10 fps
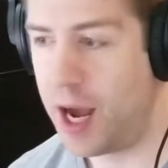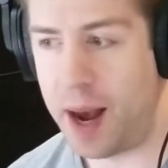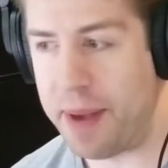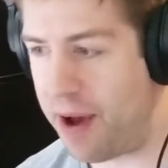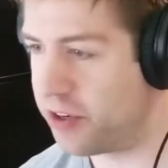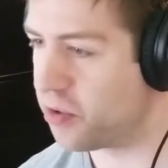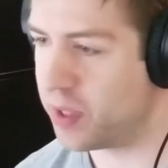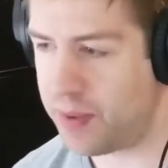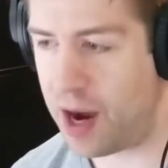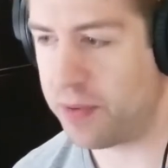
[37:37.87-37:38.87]
I'm having to
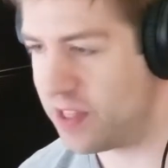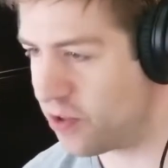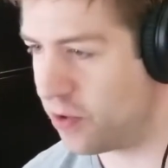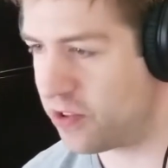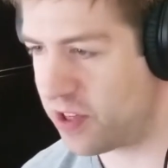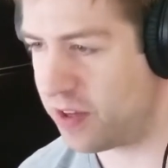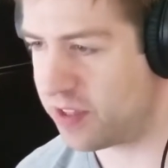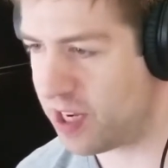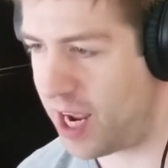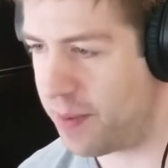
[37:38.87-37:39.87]
reroute resources all
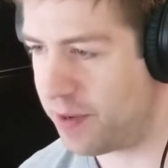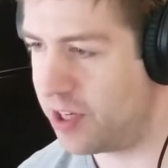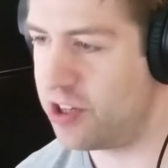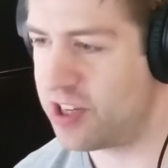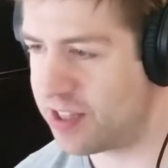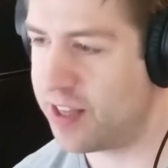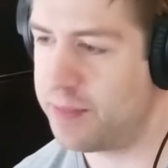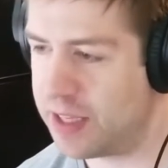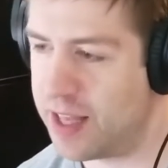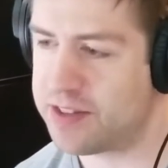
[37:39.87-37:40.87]
the time. Can you just
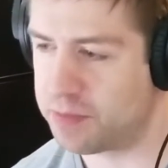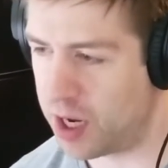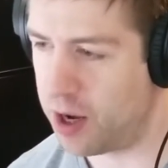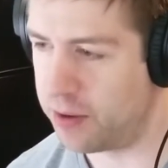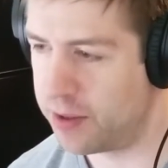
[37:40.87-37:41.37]
let some go?